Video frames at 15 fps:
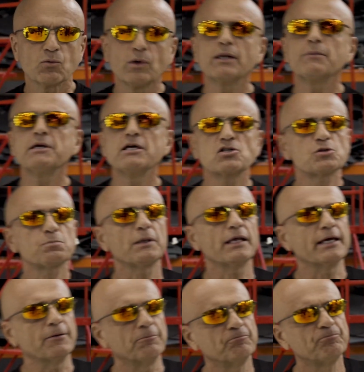Well, let me
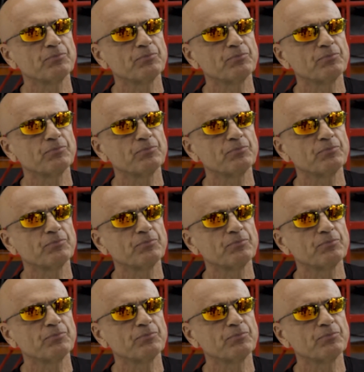explain.